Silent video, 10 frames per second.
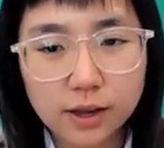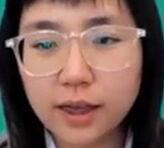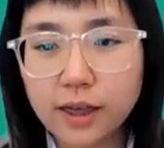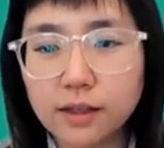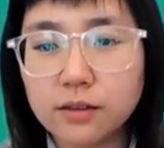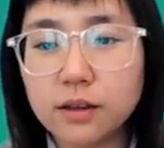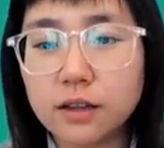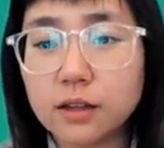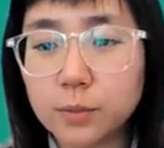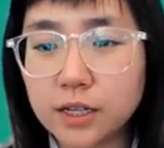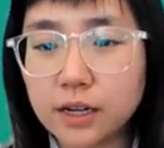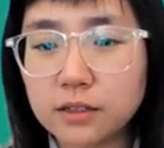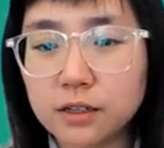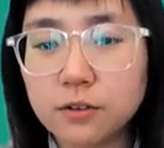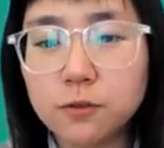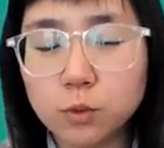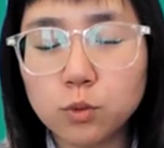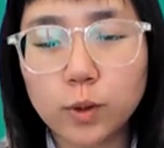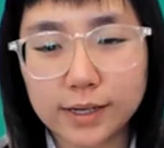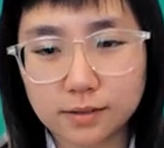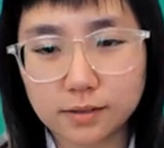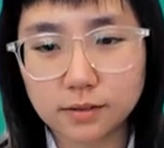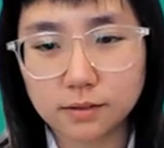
and eliminating food waste.